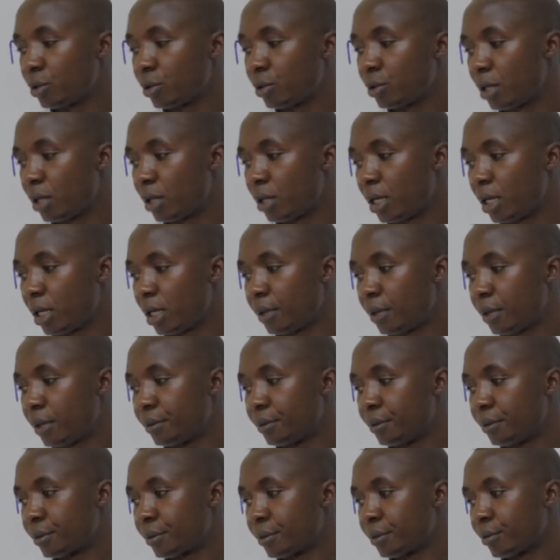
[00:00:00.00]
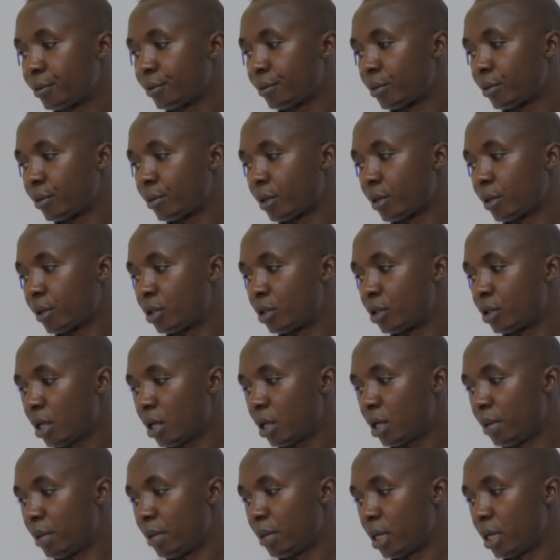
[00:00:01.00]
to the
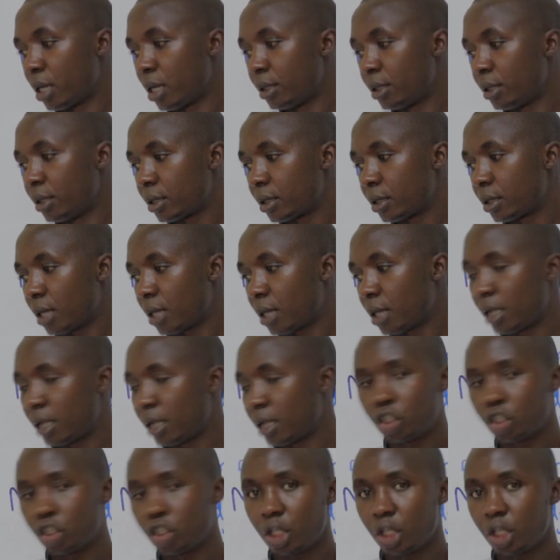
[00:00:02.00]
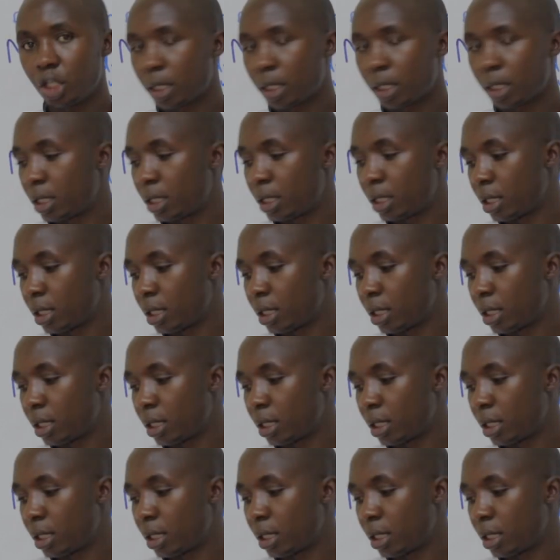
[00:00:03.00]
trial balance and check